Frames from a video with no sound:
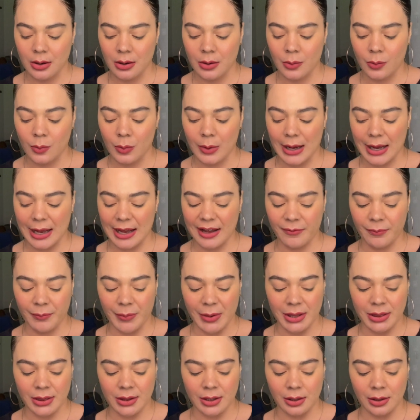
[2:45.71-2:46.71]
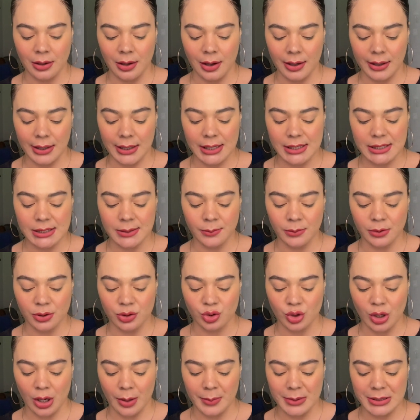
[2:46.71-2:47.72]
what have been the longest, most
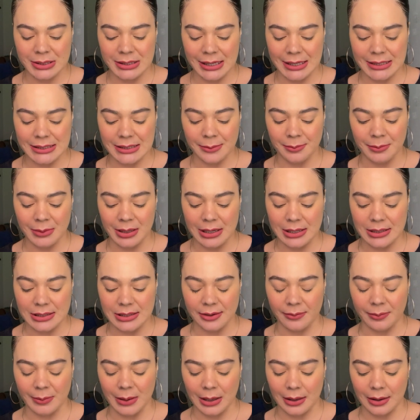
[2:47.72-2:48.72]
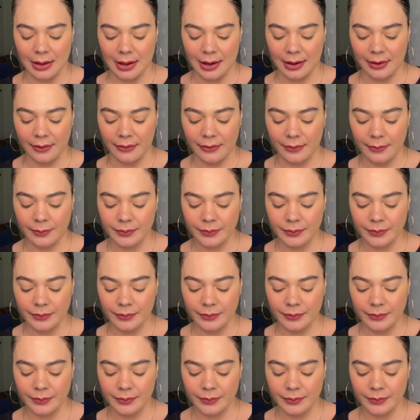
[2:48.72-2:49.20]
traumatizing minutes of my life.